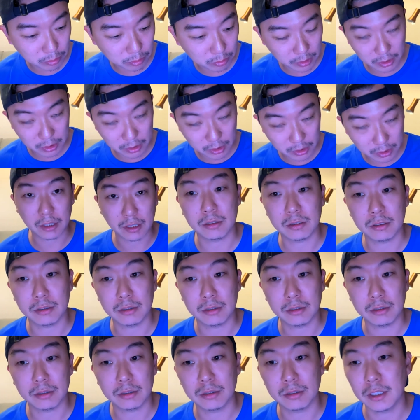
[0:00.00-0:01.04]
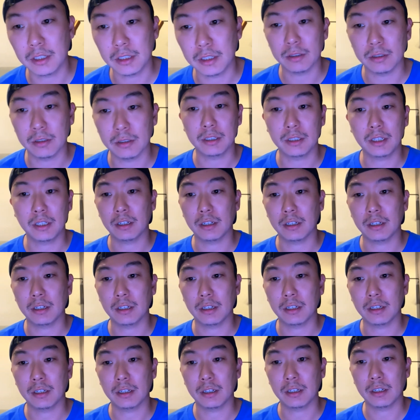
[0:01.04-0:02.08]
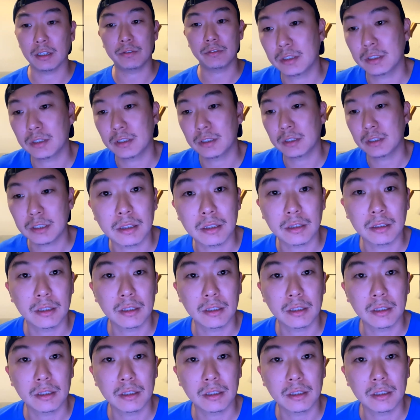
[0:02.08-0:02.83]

get to the video, yeah, I've just had